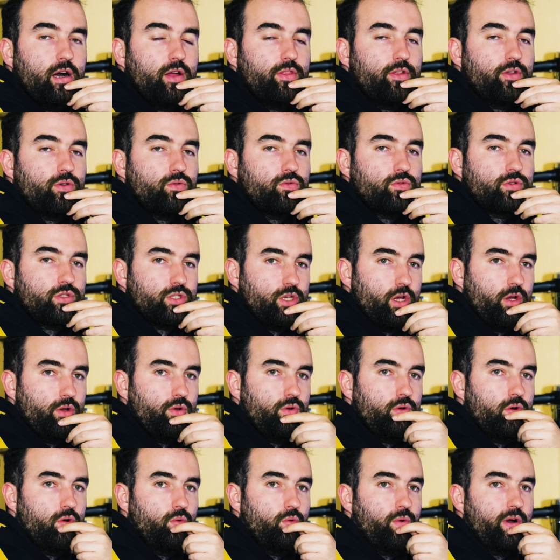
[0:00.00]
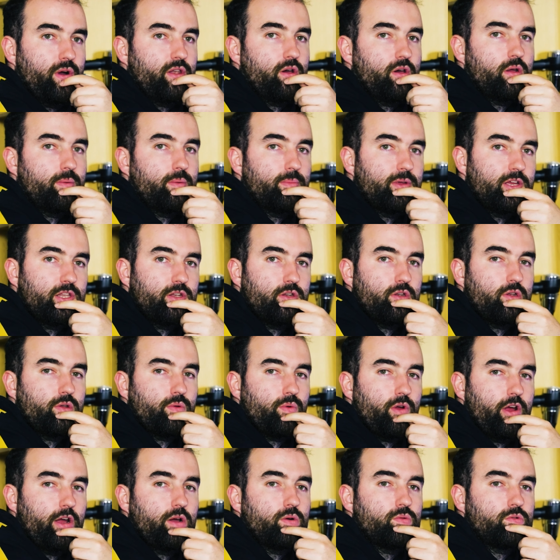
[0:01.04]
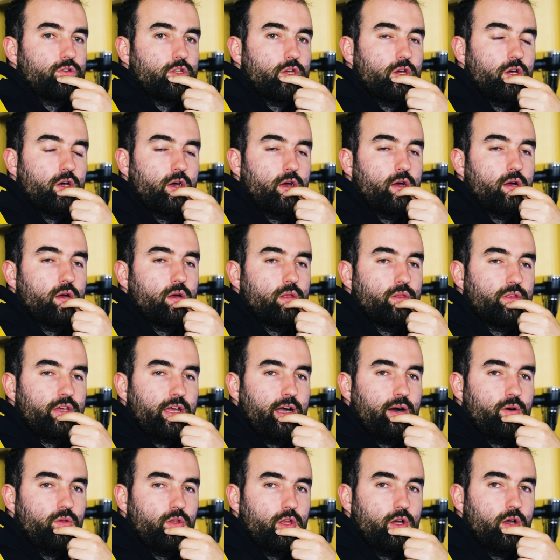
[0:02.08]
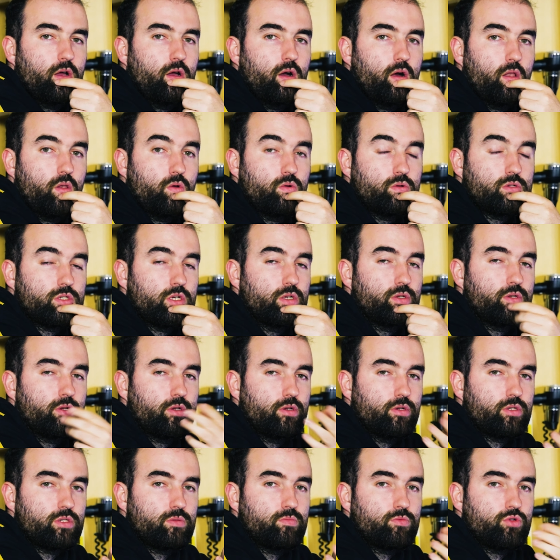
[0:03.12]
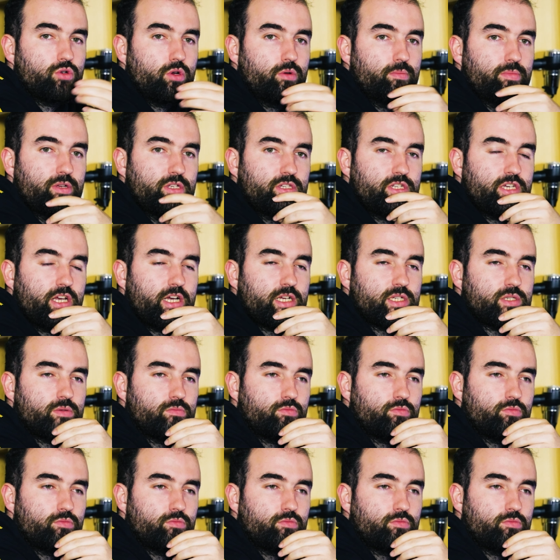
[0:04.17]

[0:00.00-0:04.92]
And then also when I'm in and around the outlet, I'll also do some drone BTS.